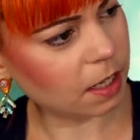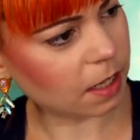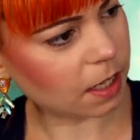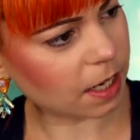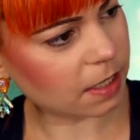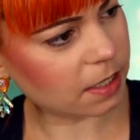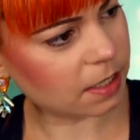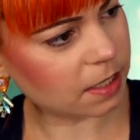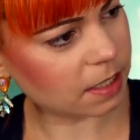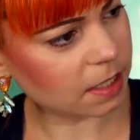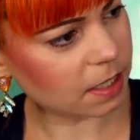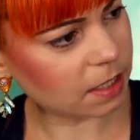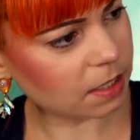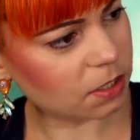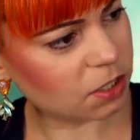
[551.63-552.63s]
Like I
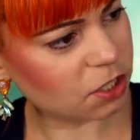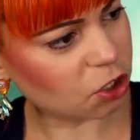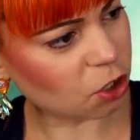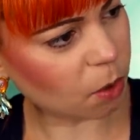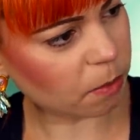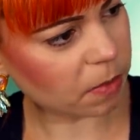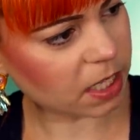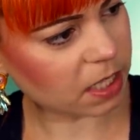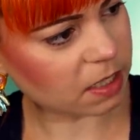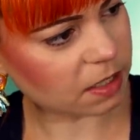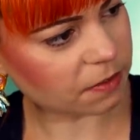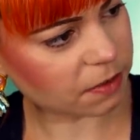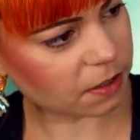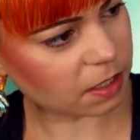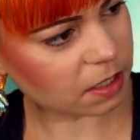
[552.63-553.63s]
see so many
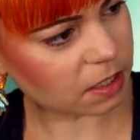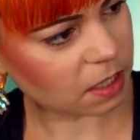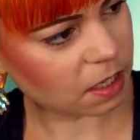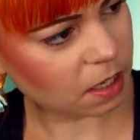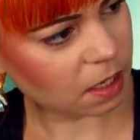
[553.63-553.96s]
different